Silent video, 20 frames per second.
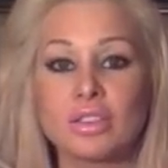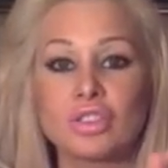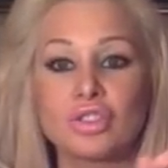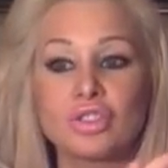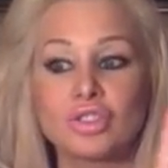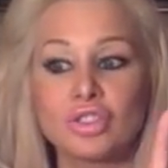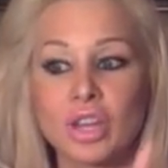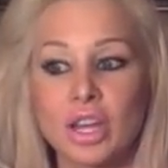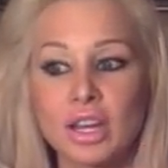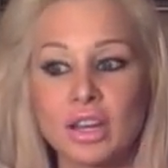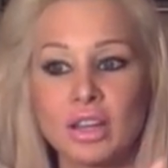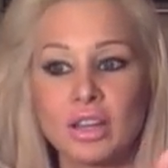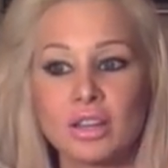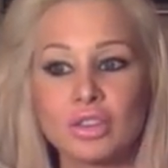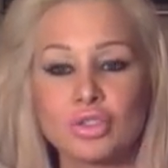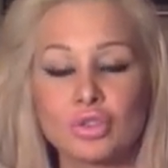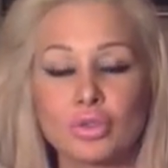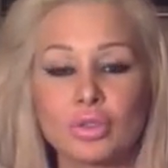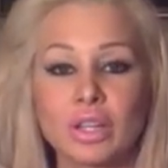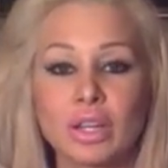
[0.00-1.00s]
Jada,
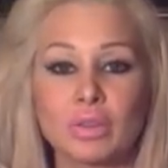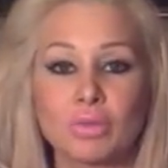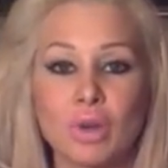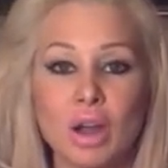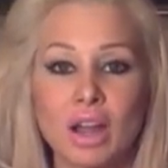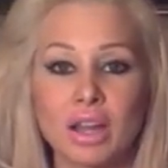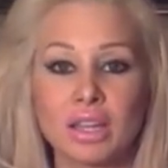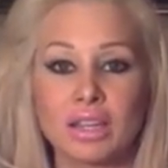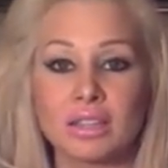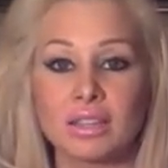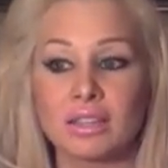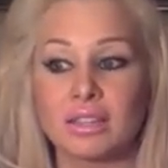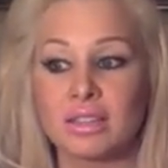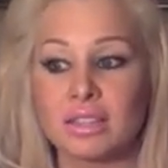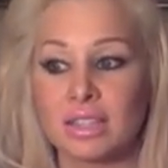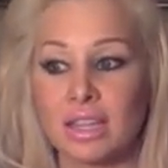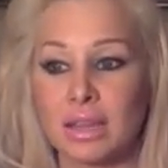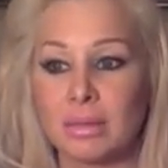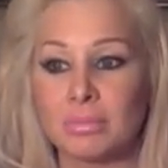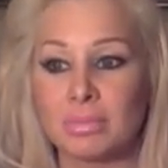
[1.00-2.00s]
Julie, and Rocky did the
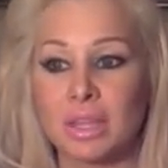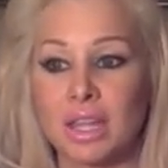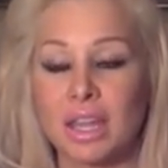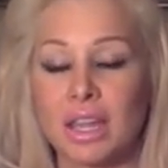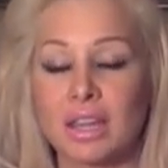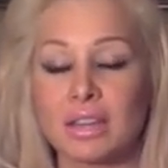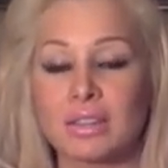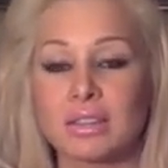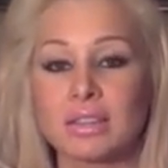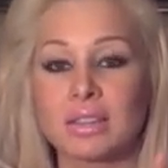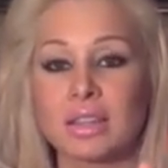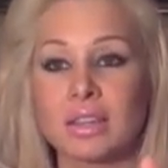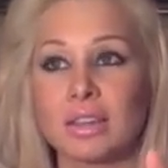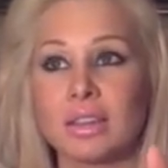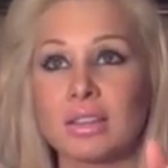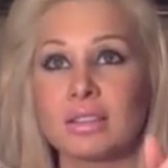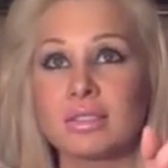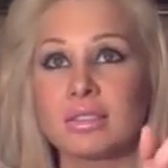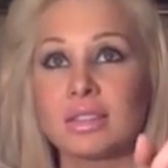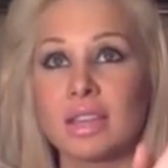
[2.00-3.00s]
same thing to